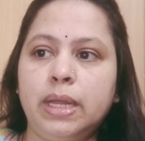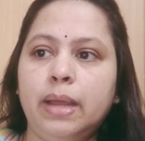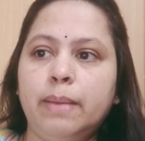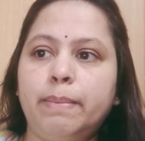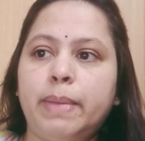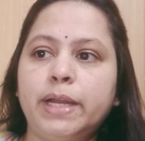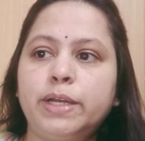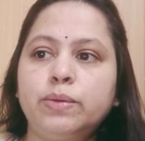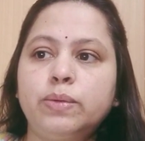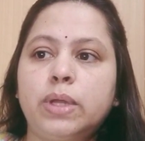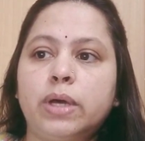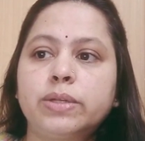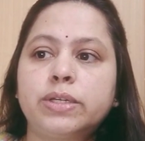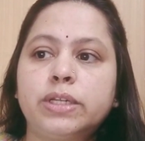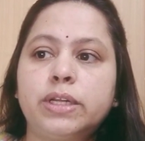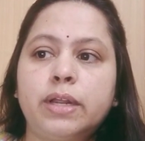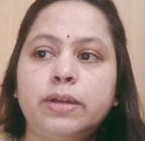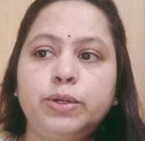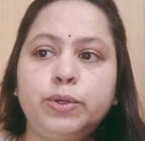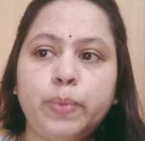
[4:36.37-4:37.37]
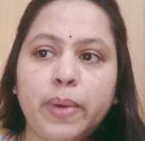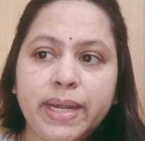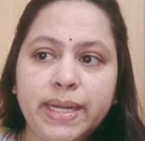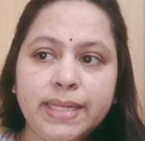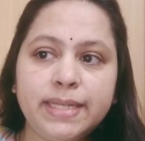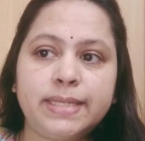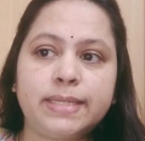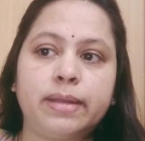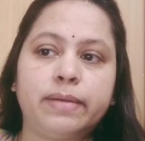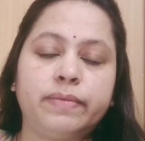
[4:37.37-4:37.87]
By
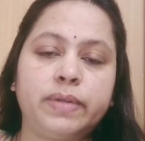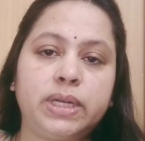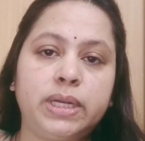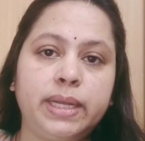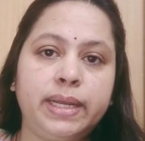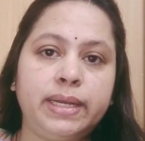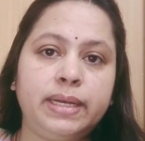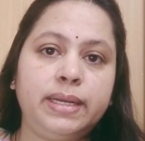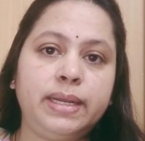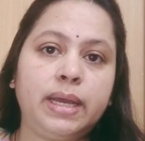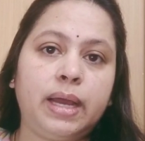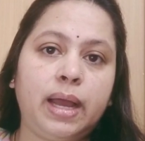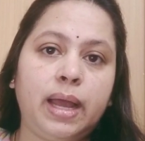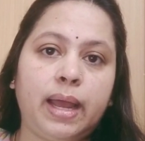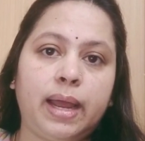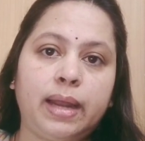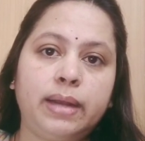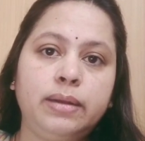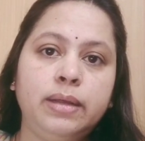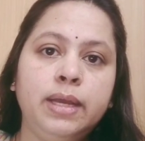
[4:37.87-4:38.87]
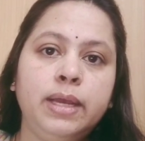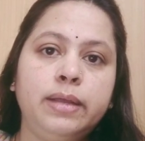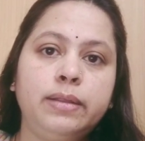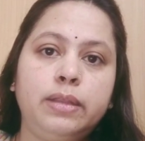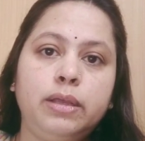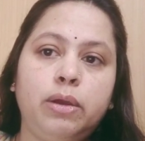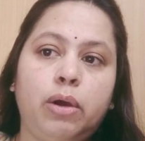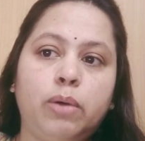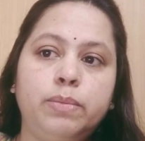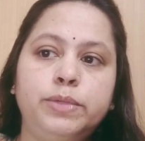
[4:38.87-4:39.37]
2027 India had
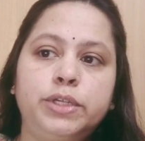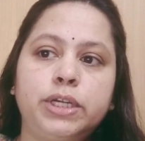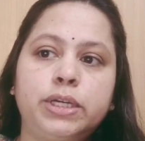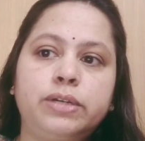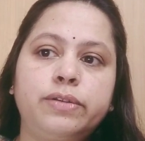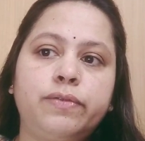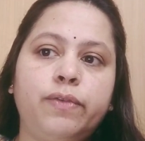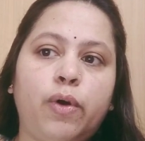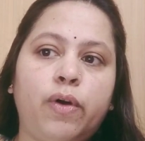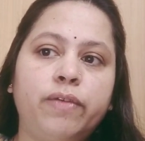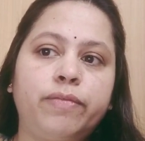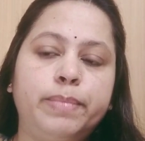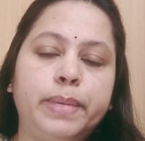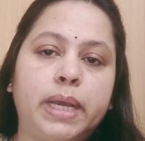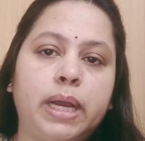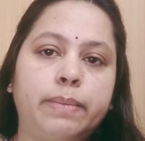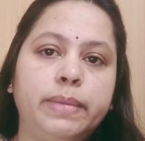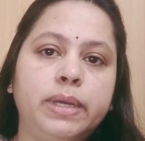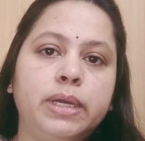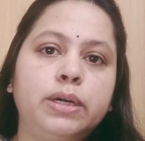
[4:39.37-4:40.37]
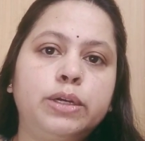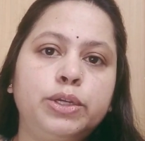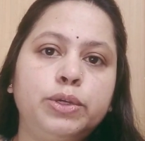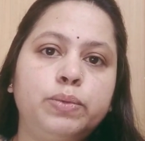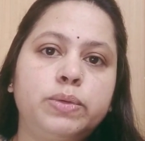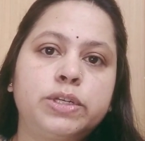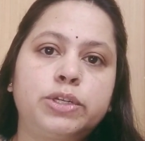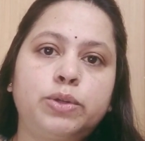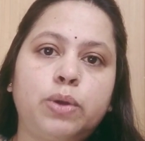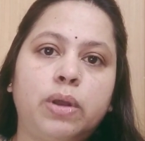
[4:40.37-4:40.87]
the objective of becoming a
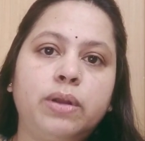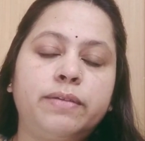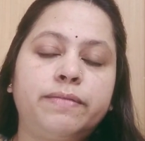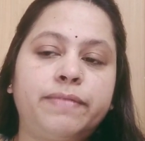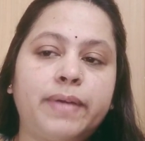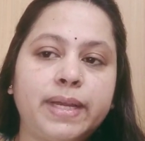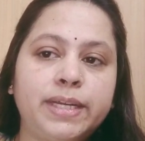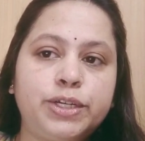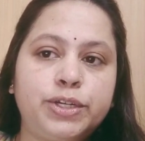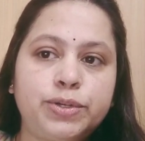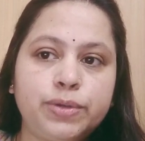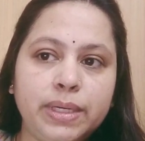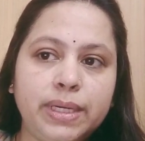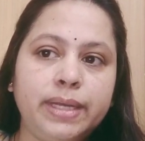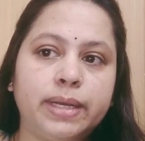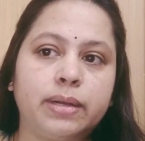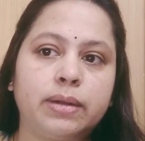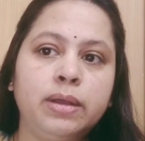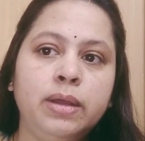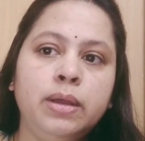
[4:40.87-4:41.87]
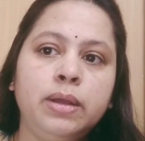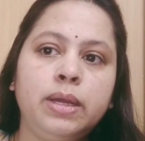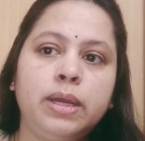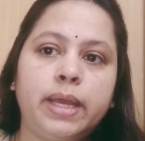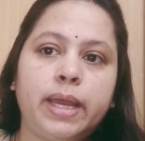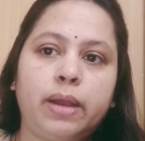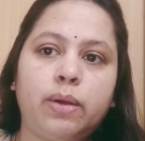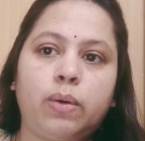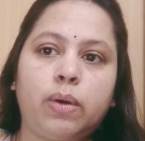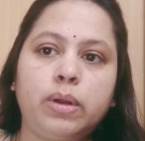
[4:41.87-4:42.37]
$5 trillion
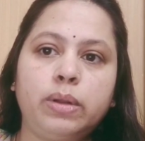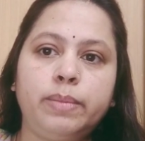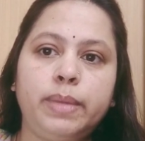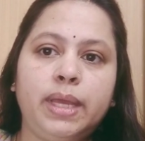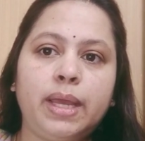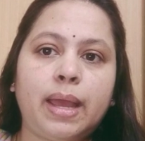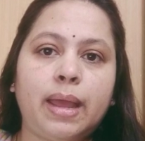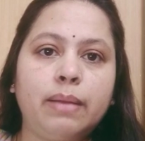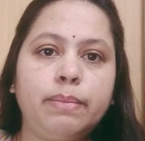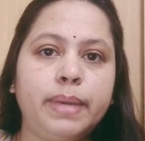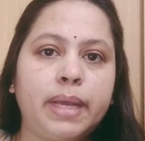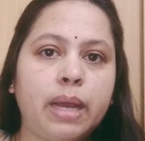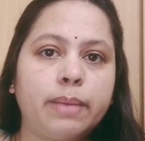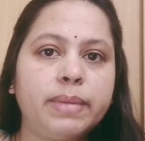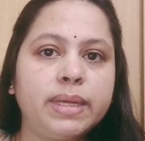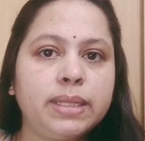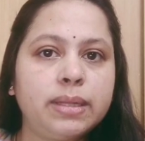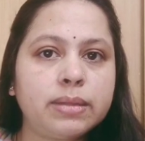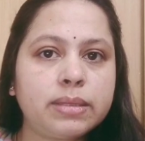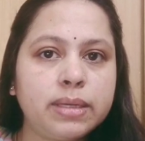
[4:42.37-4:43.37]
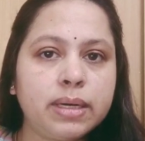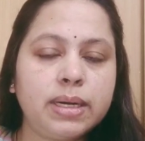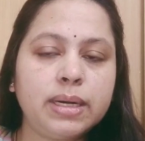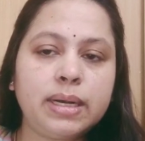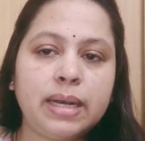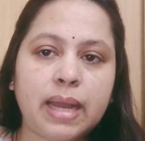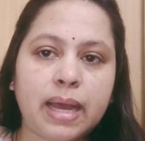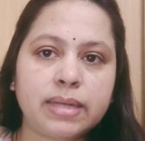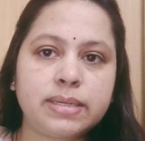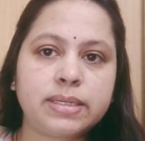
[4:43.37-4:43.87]
economy and becoming the
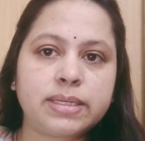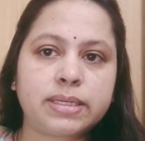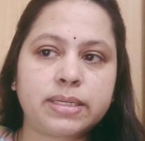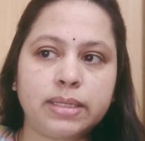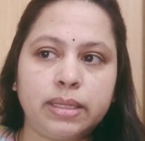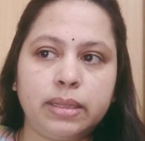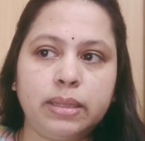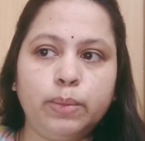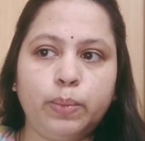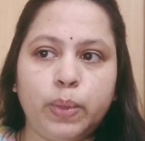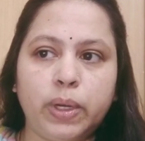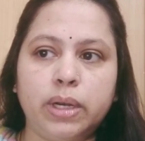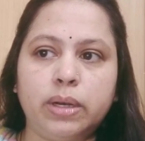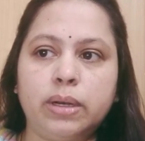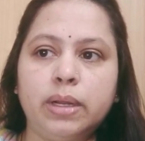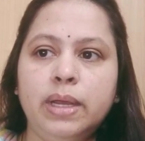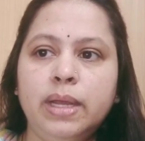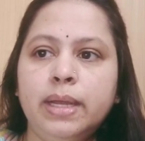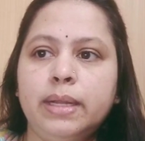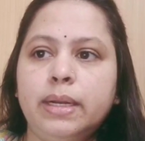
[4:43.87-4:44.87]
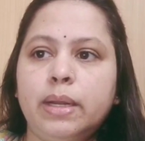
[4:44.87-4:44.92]
3rd largest in the world.